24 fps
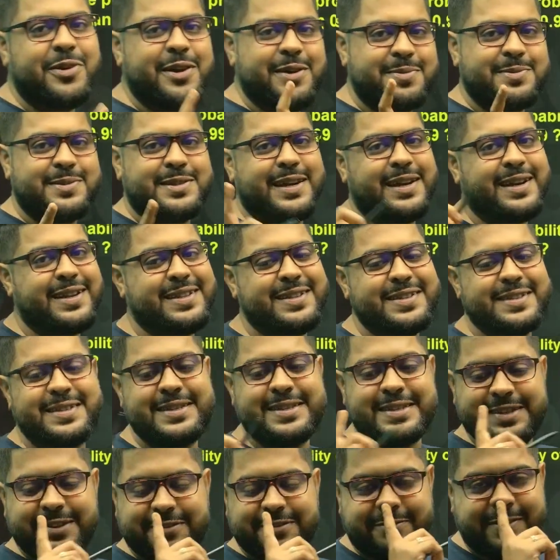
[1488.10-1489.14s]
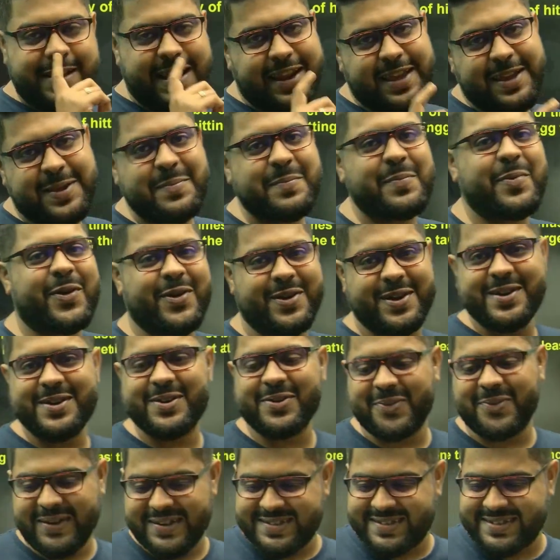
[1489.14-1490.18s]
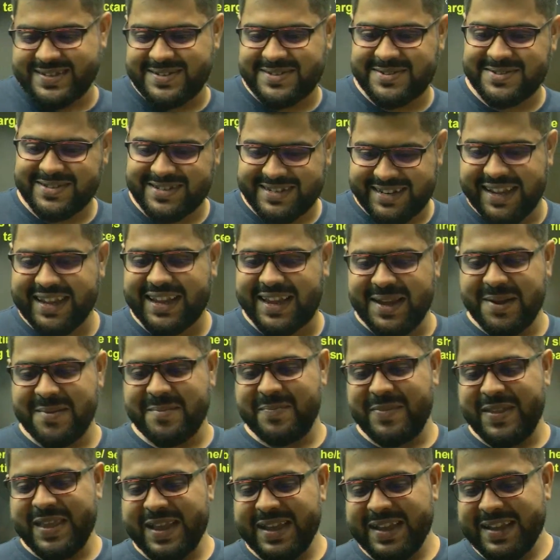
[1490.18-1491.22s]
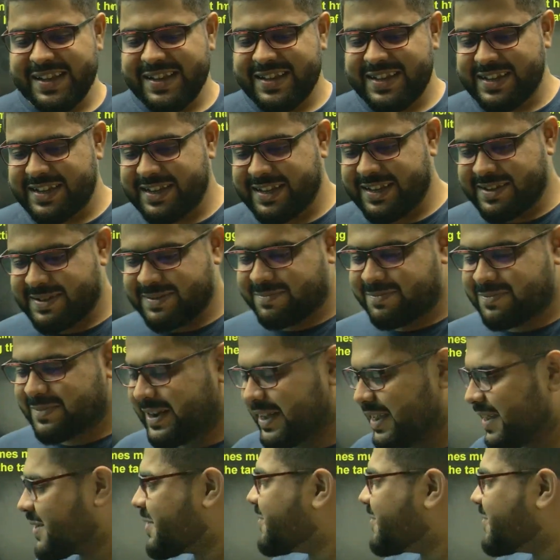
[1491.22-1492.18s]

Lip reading: have said this is a very important question. Okay? Like